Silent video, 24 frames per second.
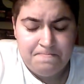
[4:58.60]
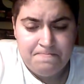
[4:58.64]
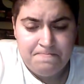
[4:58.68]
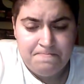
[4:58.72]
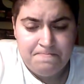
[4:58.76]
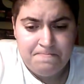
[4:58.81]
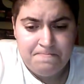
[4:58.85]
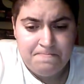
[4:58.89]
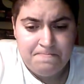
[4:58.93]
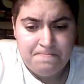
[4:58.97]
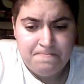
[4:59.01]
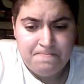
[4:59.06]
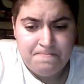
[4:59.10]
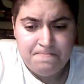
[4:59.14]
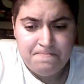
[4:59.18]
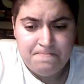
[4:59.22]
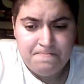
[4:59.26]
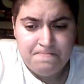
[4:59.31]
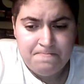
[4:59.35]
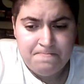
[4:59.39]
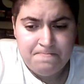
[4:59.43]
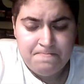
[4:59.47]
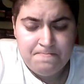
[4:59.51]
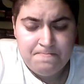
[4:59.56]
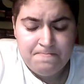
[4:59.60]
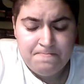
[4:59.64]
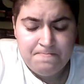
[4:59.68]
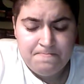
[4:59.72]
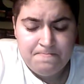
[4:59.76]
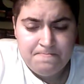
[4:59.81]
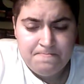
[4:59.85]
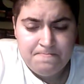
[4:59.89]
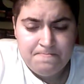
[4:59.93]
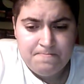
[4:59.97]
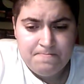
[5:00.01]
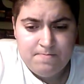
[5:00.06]

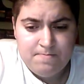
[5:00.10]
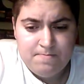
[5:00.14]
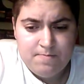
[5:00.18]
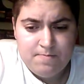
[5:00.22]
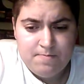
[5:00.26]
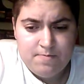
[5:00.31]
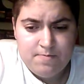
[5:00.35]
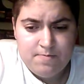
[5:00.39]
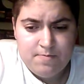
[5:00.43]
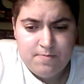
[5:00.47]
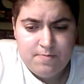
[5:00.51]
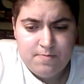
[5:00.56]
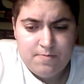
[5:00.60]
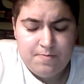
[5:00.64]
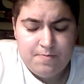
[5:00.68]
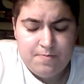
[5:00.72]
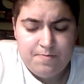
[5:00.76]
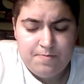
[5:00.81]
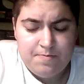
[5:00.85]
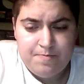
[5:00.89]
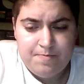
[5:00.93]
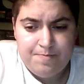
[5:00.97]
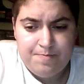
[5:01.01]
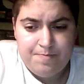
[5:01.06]
No one is speaking in this clip.